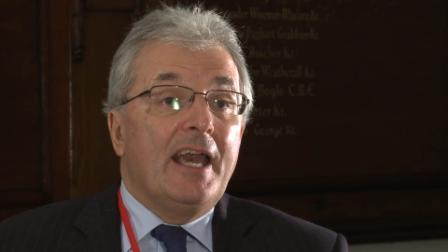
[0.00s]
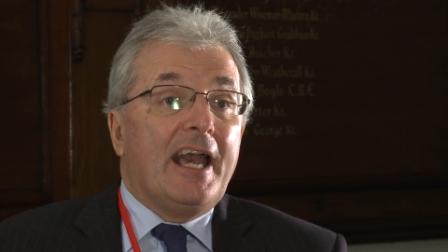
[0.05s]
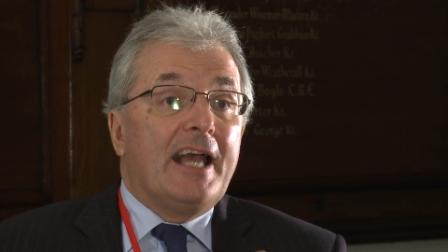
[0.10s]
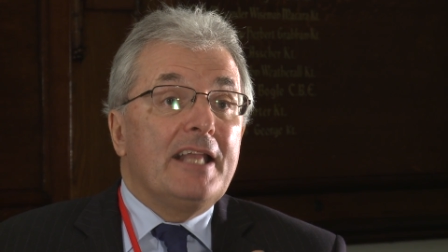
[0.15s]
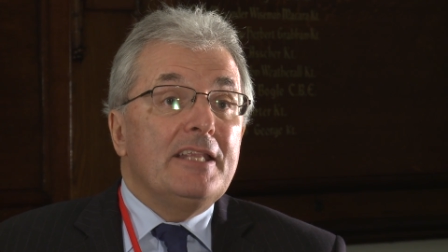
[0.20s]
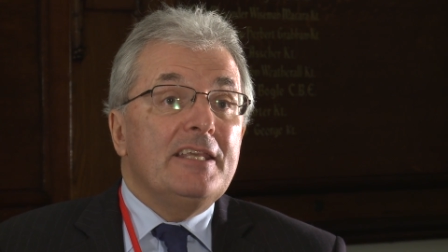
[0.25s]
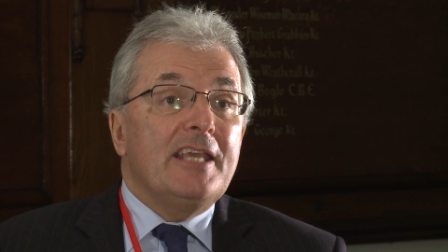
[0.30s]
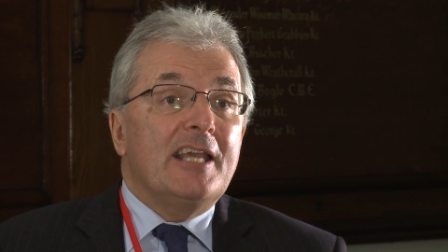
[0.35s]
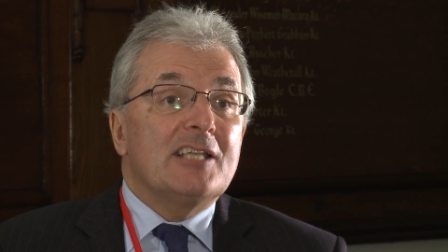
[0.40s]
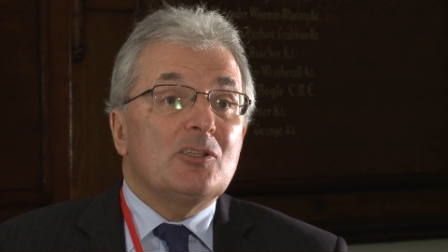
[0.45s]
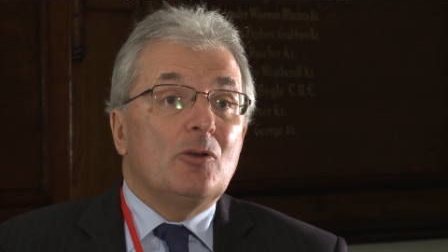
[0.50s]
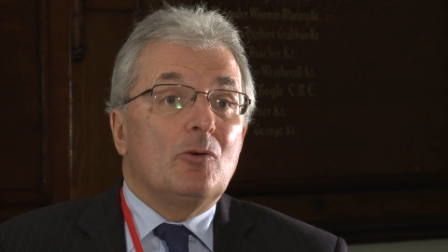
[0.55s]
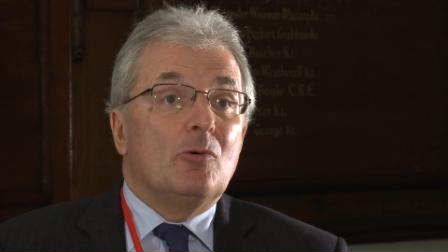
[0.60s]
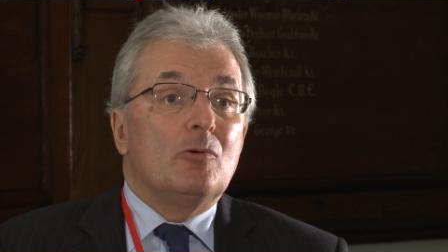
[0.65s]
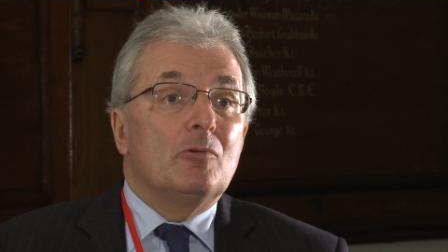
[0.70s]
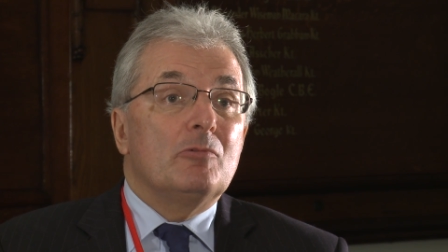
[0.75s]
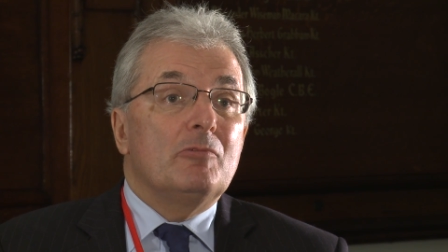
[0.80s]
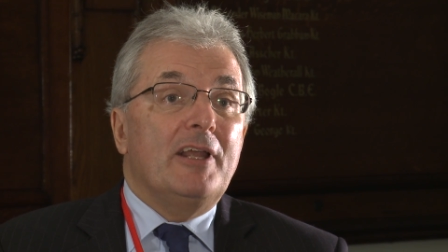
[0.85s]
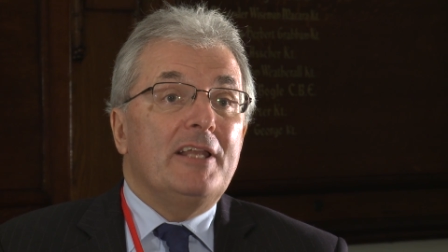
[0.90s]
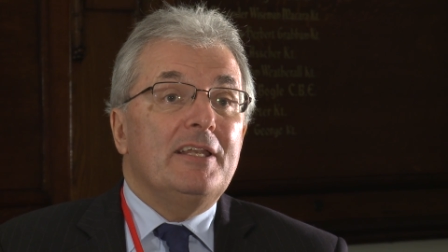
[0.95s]
And yet
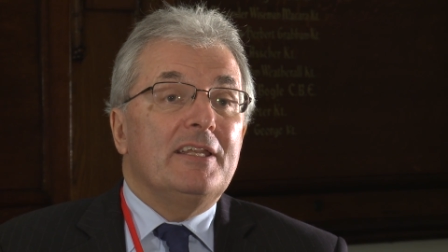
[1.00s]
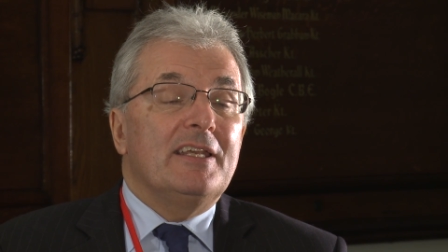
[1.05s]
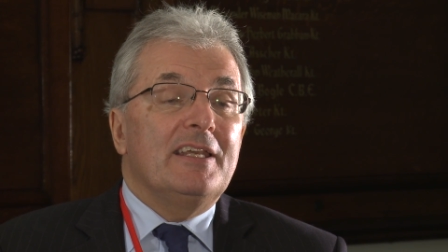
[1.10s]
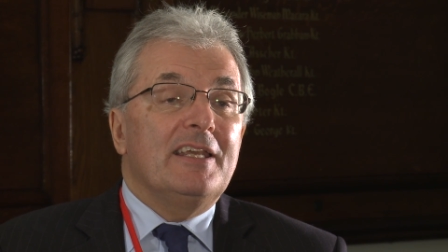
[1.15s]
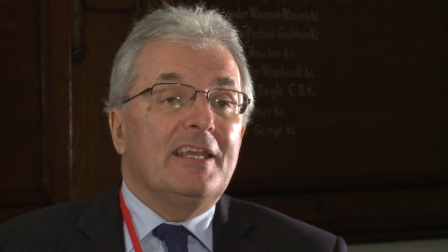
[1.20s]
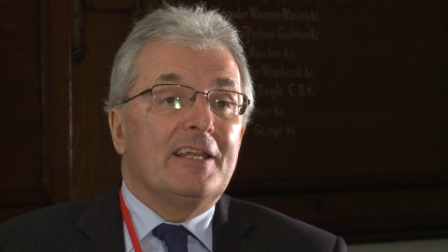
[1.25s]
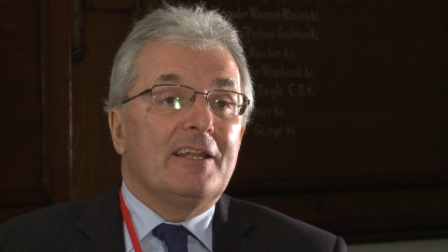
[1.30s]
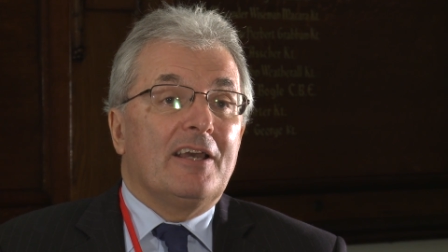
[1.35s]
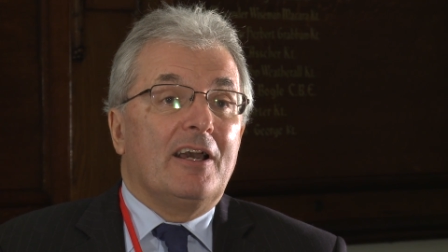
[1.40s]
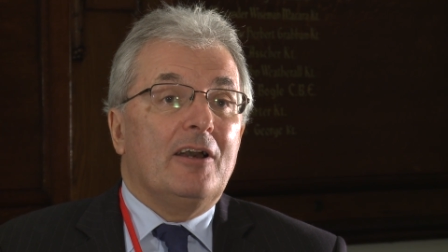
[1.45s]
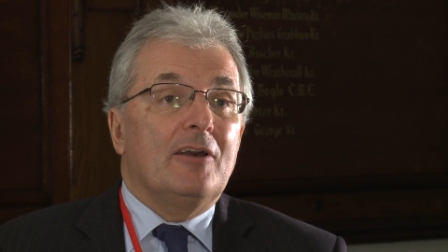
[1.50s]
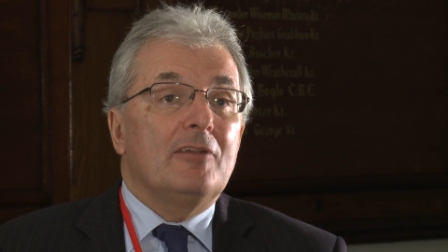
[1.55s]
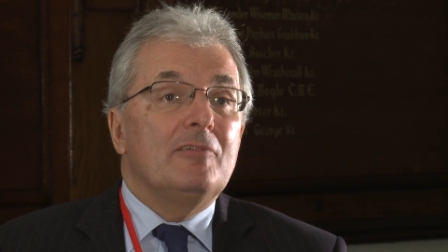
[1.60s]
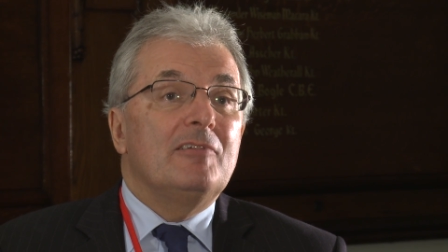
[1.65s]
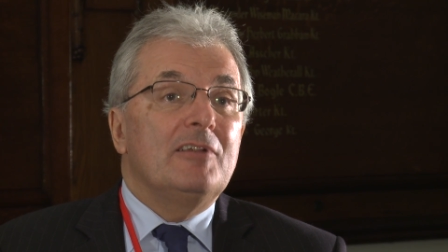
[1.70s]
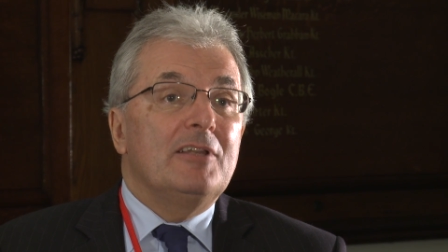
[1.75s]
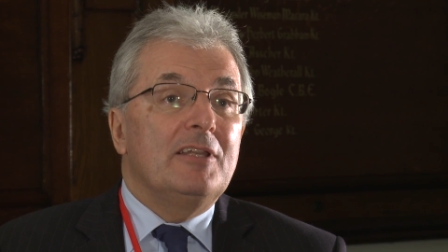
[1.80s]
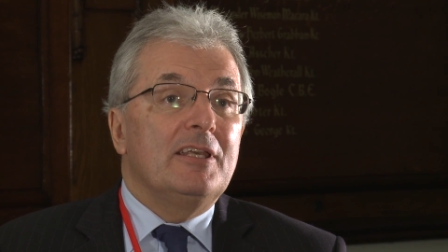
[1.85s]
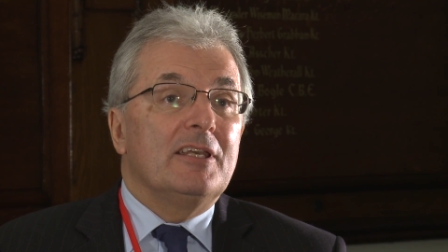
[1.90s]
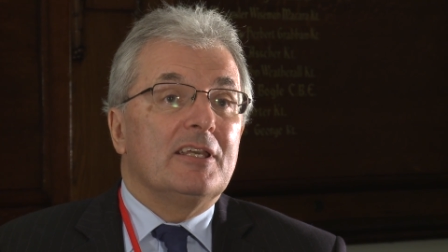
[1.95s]
already in a
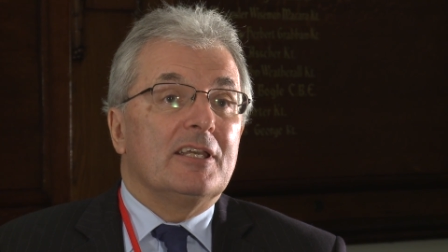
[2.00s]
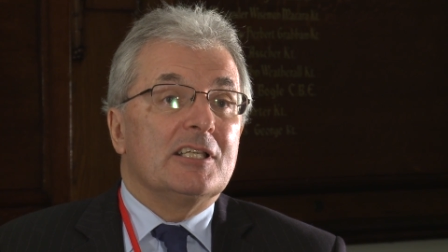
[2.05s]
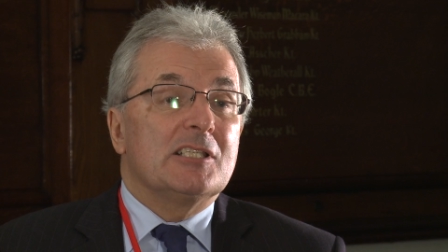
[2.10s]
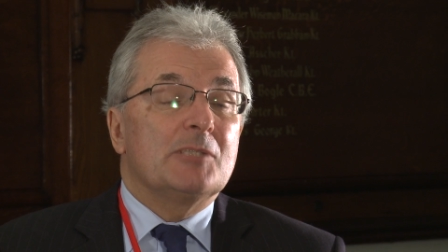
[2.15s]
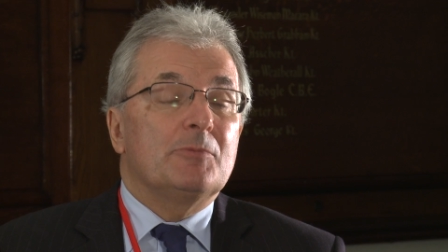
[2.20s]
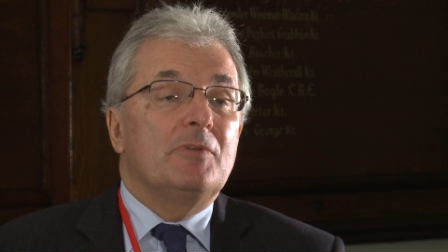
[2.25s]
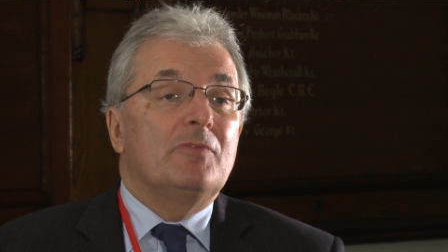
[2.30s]
hundred years,